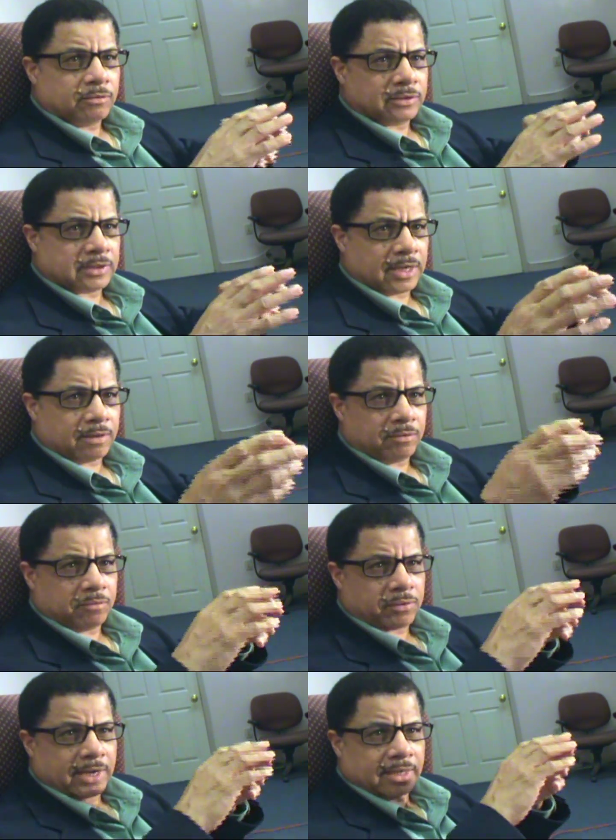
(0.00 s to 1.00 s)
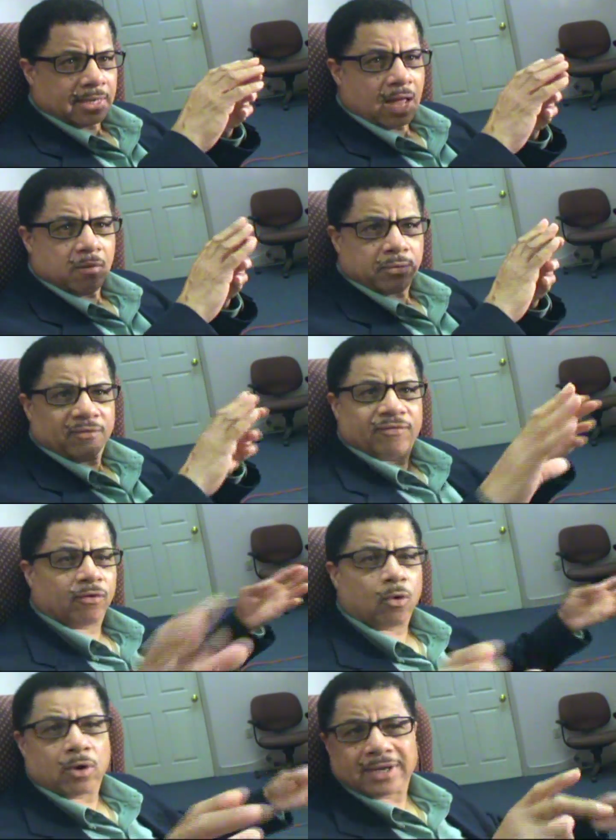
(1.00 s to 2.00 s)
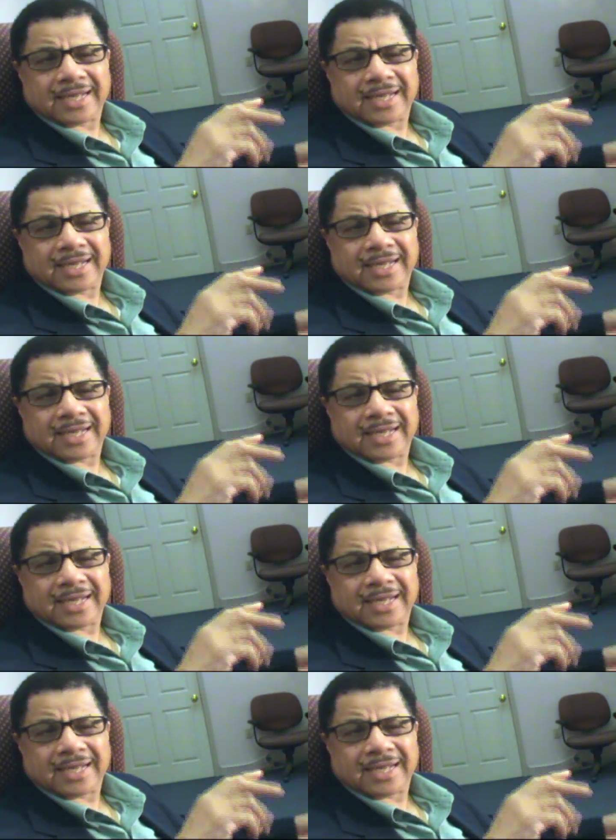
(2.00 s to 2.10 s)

we'll say we'll break it down per floor.